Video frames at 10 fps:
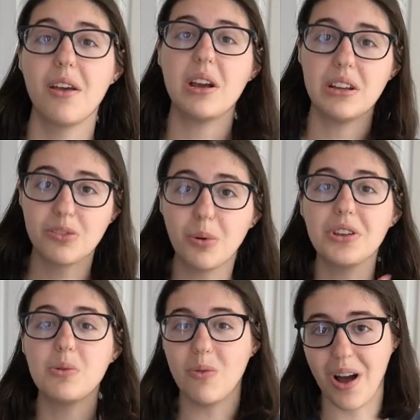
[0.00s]
it's what
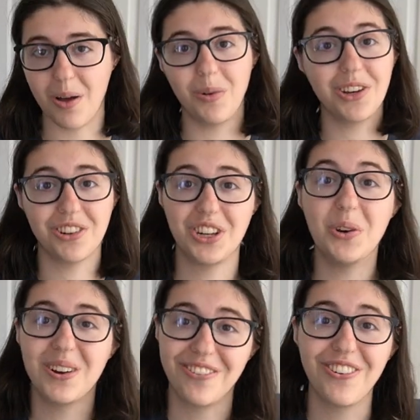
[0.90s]
you want when you're
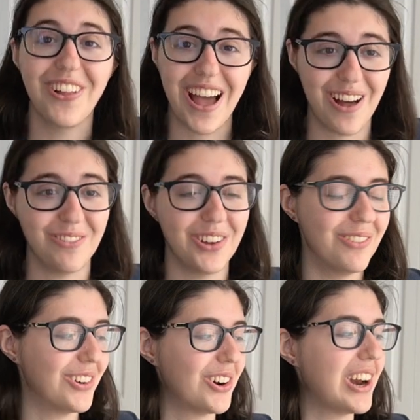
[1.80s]
doing a full
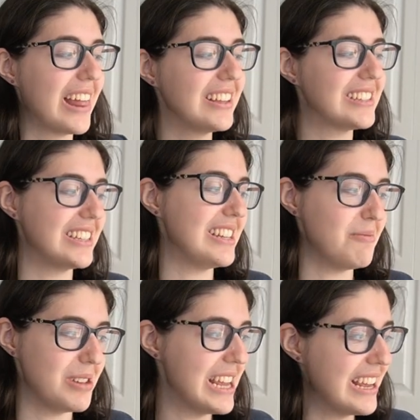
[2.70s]
album, or at least an
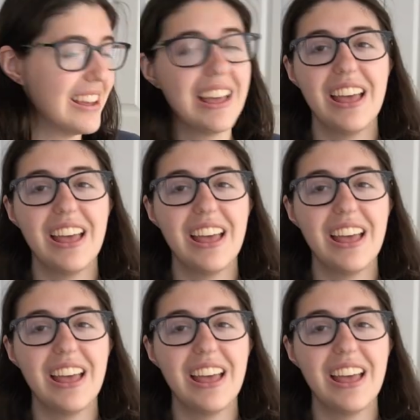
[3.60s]
EP.